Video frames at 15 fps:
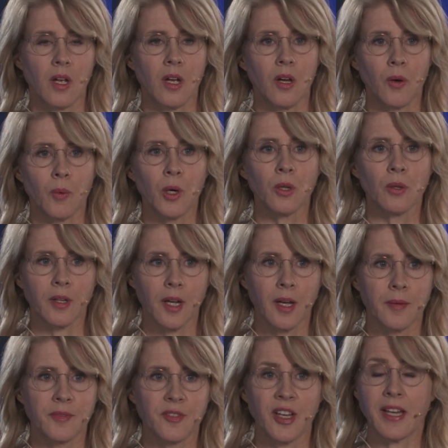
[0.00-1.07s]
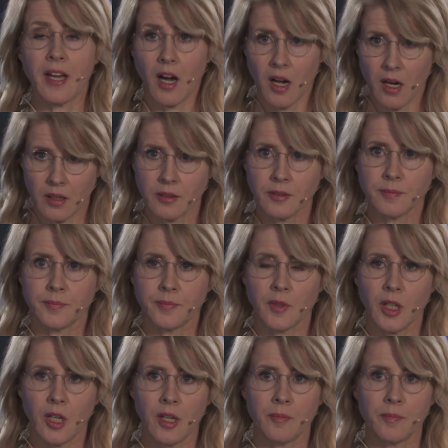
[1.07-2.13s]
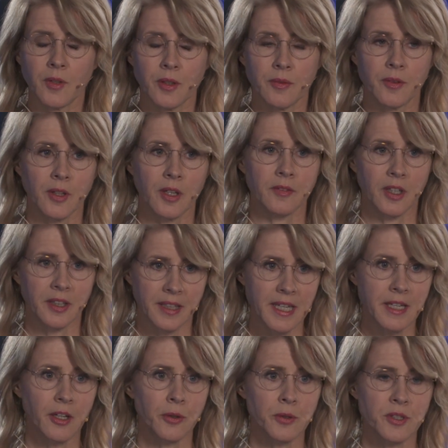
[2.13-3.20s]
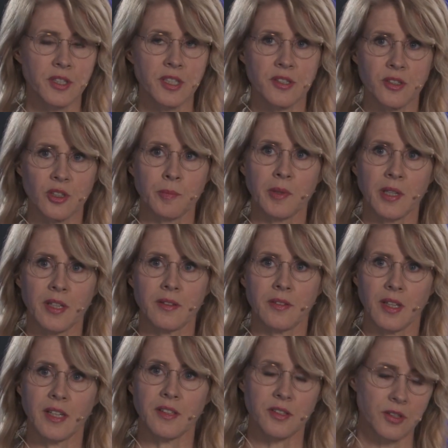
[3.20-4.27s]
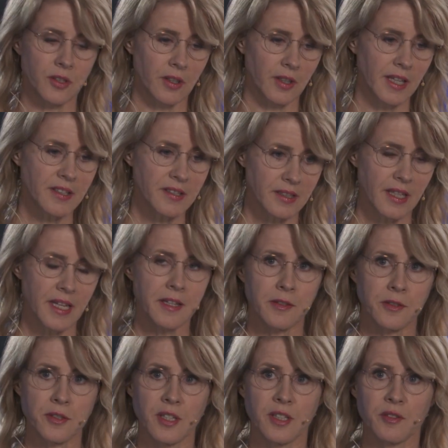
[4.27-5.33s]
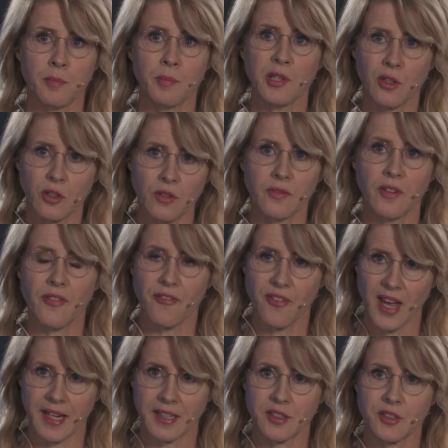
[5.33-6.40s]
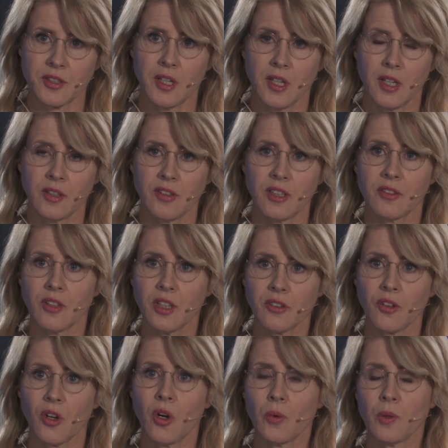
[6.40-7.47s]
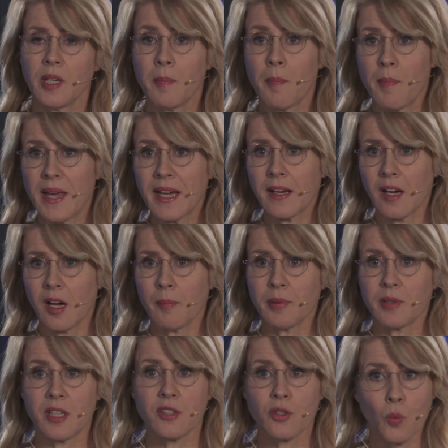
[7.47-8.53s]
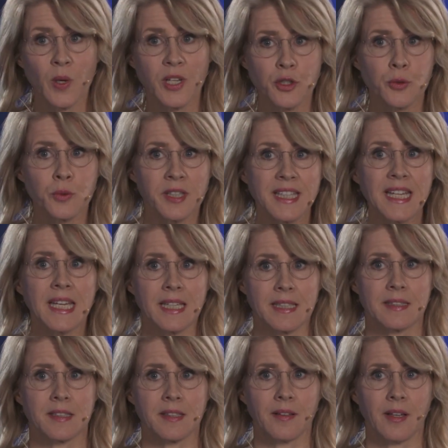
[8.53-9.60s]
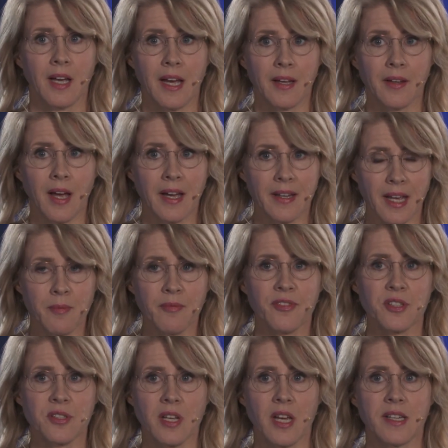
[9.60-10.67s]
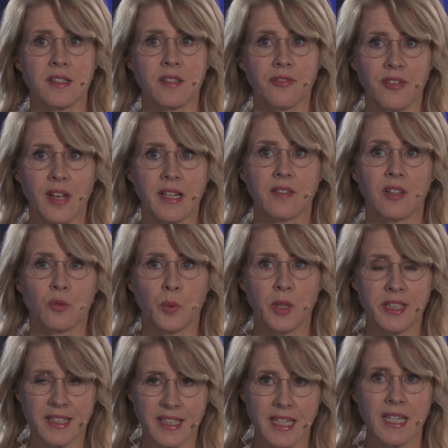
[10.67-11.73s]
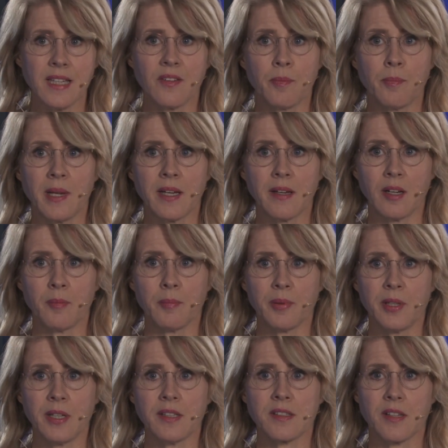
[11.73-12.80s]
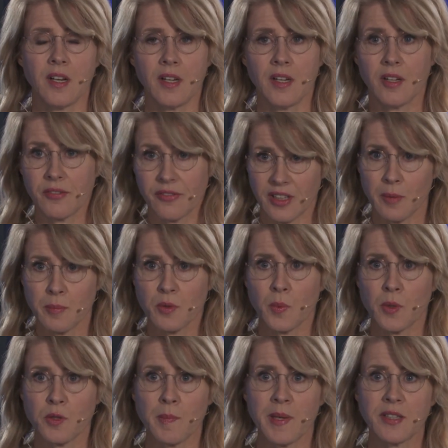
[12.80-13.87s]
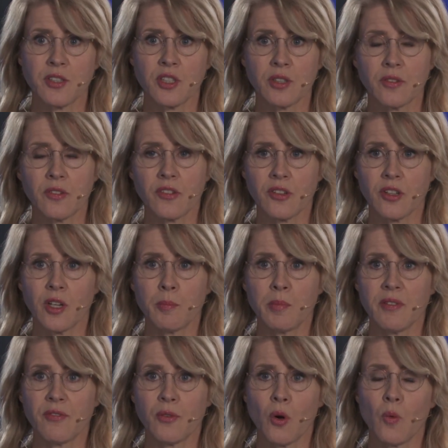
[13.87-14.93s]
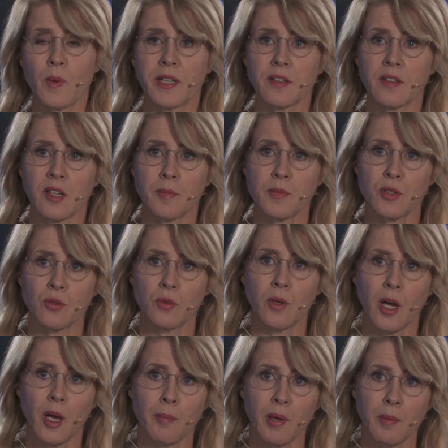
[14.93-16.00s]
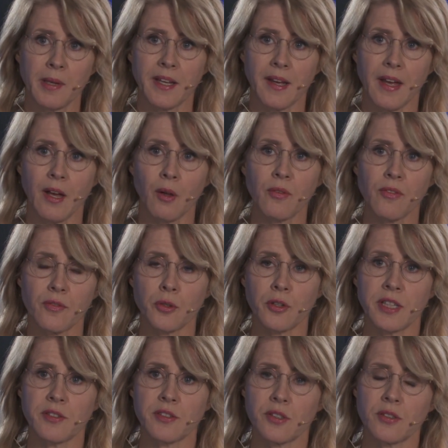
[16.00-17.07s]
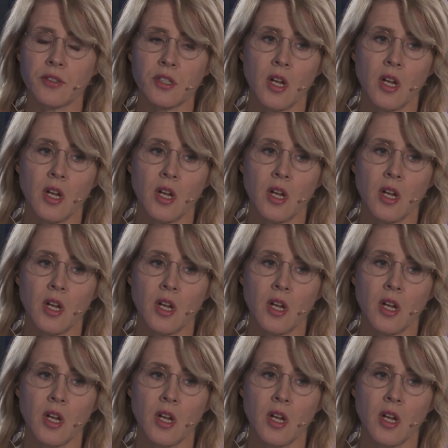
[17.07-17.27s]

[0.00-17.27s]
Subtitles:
Well, they are. An ecosystem is an ecosystem because of the fact that not only big companies, which you need. I emphasize the fact that we need big companies. Philips was mentioned before when it comes to public health, for instance.